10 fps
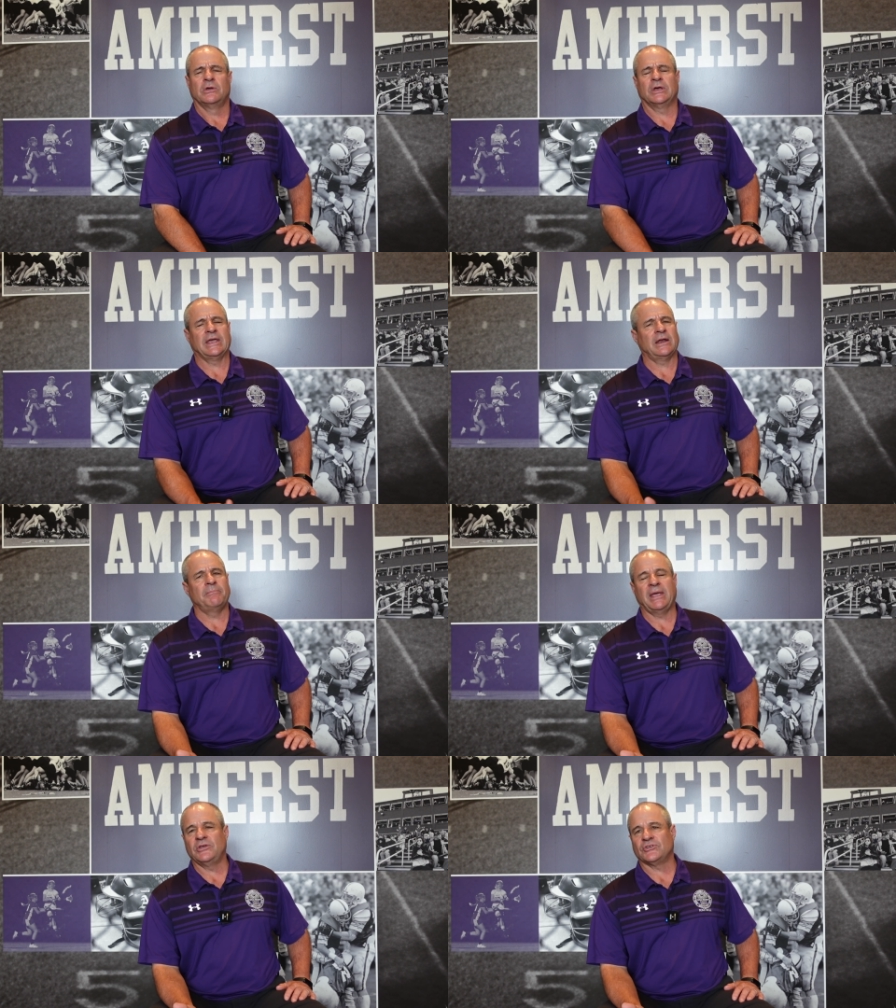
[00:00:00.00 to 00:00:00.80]
Again,
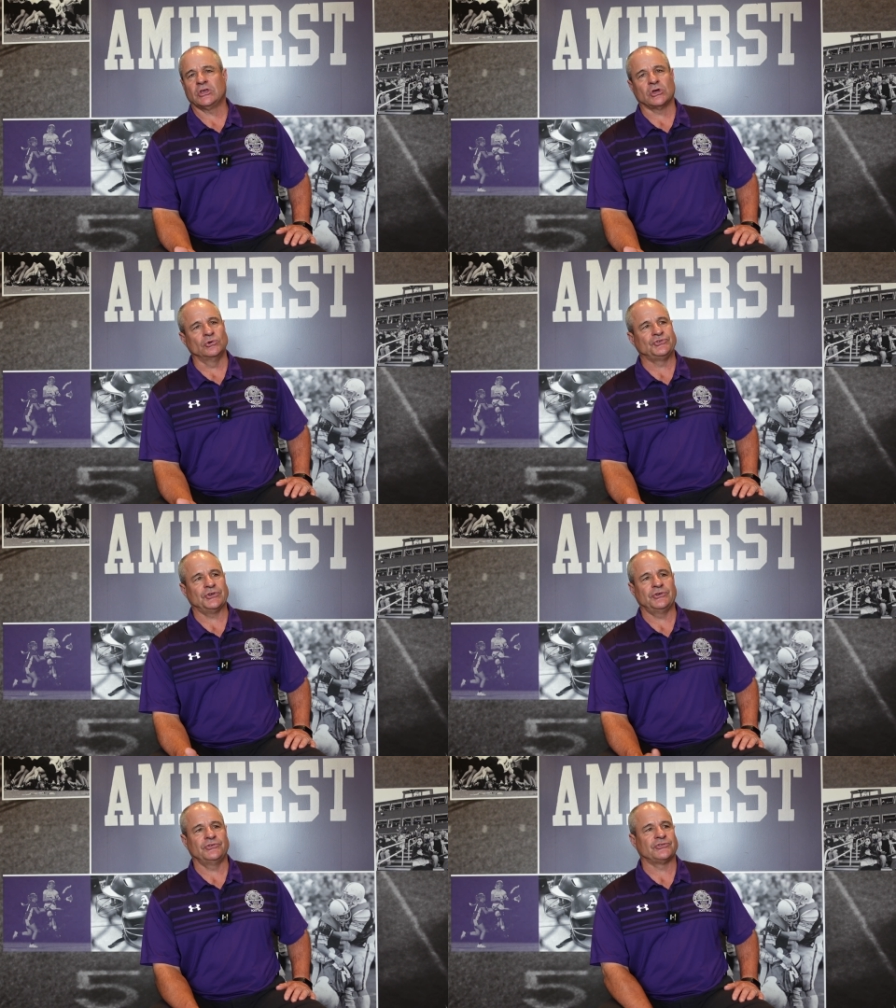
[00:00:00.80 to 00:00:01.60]
amazing
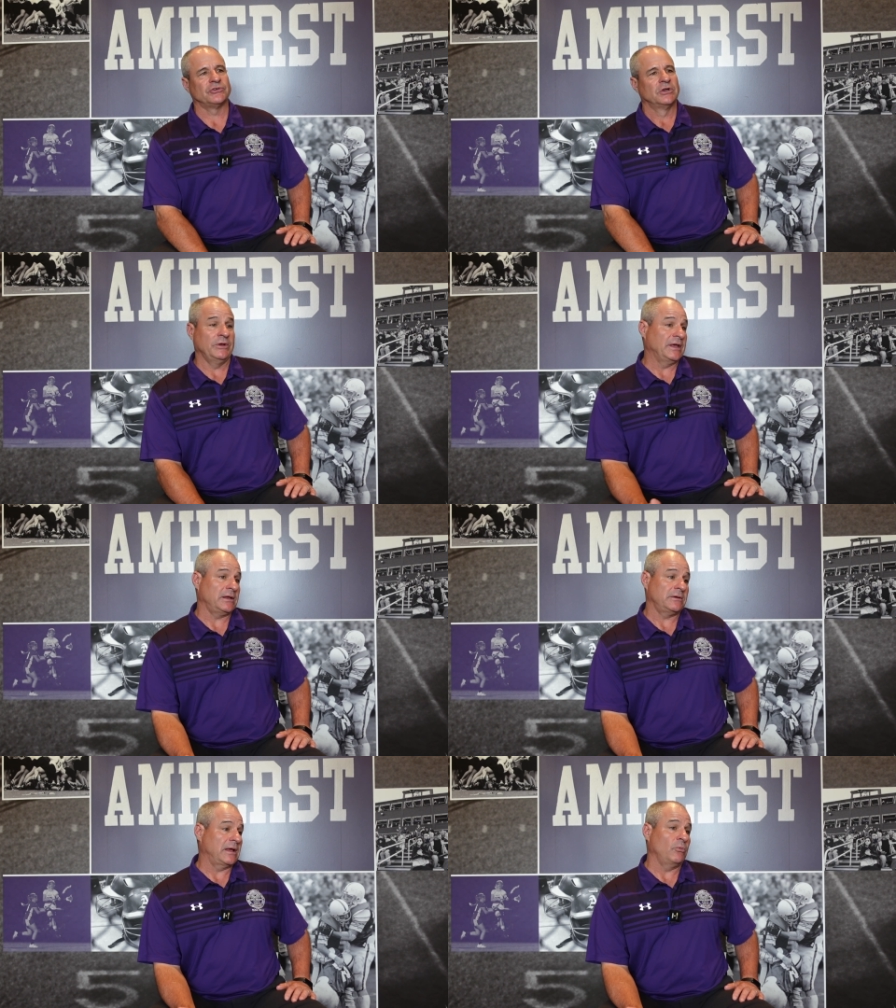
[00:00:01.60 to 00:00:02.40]
coaches. We
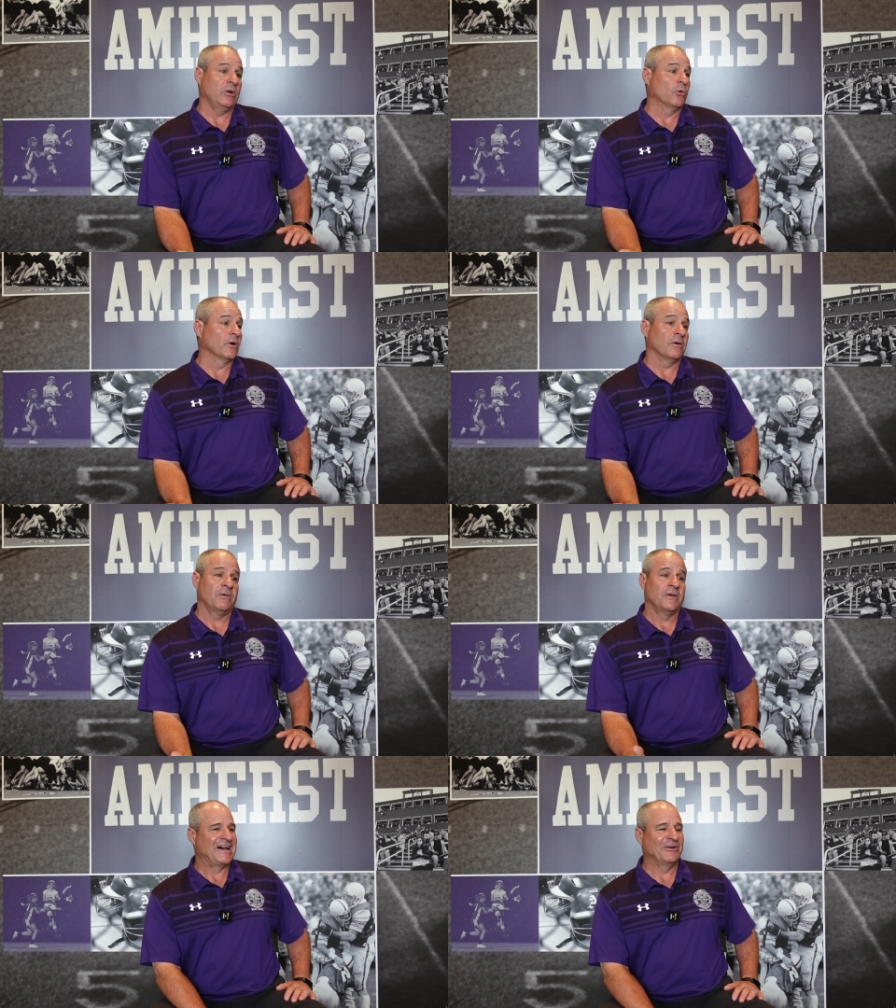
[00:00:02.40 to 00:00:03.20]
did, and
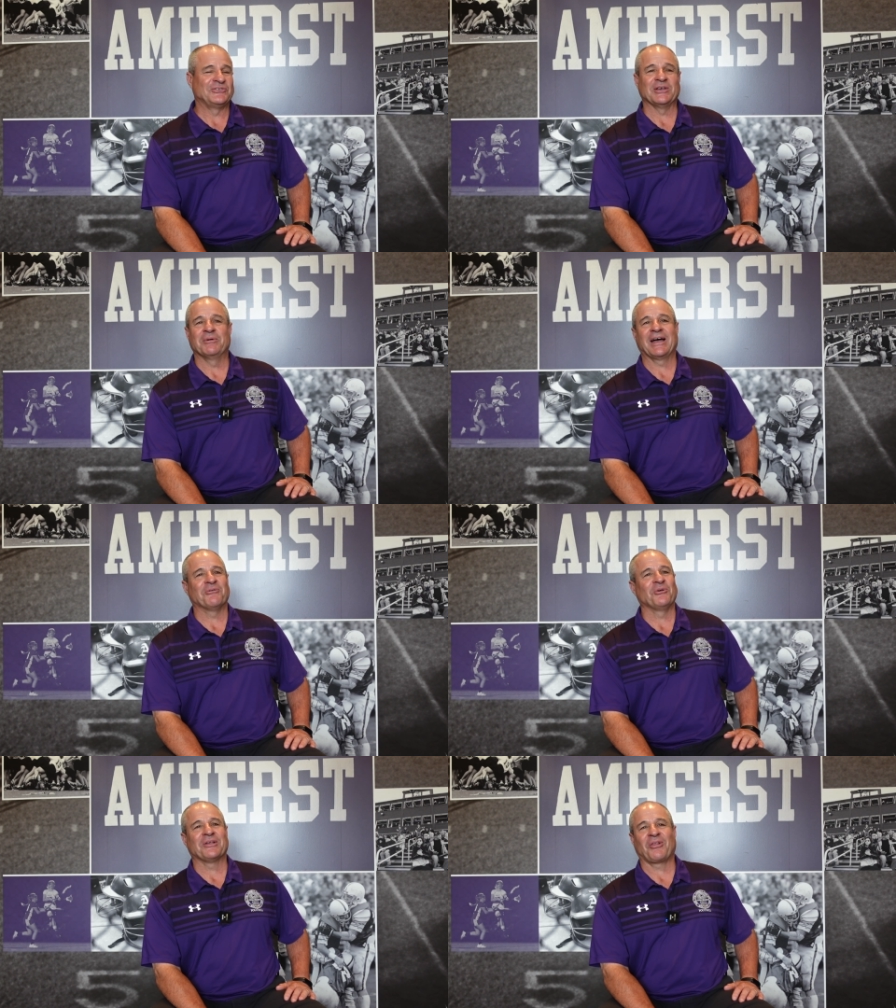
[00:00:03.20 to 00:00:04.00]
I would say we
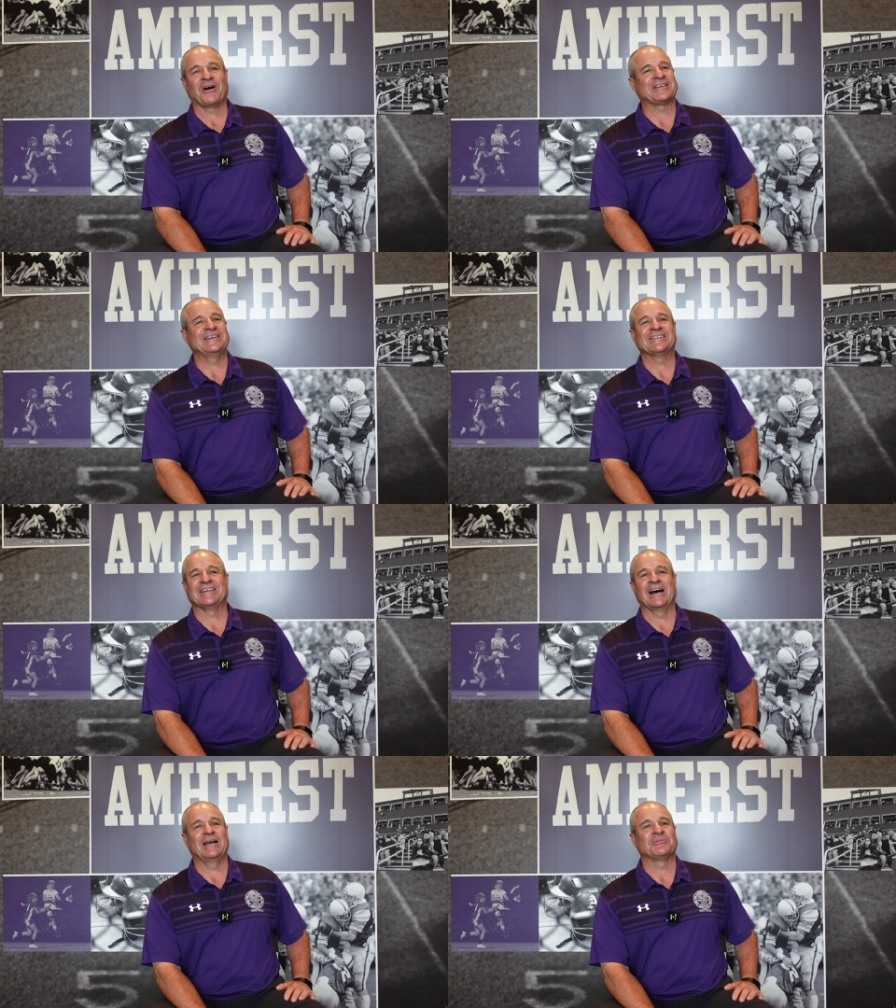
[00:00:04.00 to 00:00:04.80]
got really lucky at
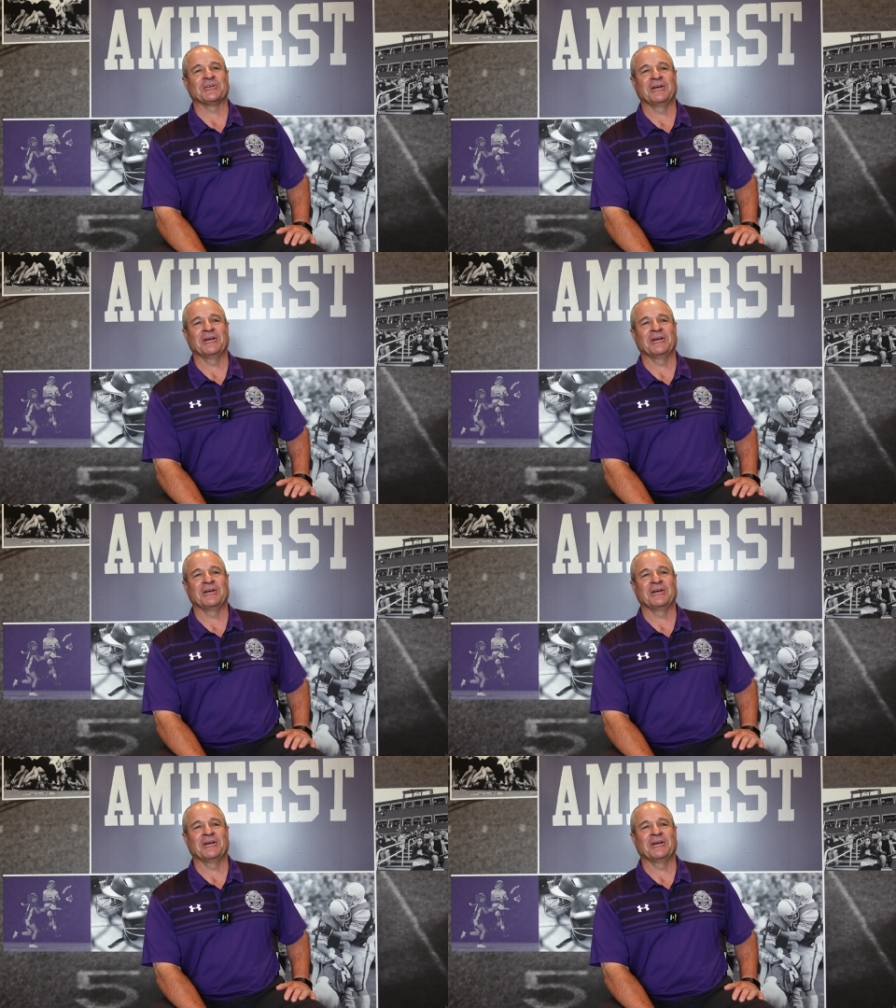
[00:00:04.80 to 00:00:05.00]
times.